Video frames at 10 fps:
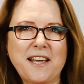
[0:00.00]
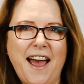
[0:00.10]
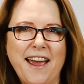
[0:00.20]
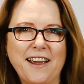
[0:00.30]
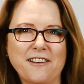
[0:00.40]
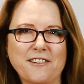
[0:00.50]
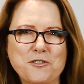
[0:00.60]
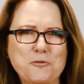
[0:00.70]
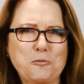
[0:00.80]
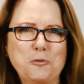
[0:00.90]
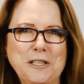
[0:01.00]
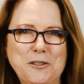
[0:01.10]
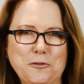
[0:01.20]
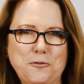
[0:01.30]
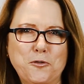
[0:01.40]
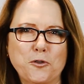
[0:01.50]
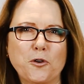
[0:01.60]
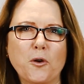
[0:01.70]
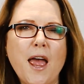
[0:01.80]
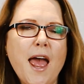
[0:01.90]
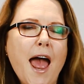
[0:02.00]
kale. It's really good for you.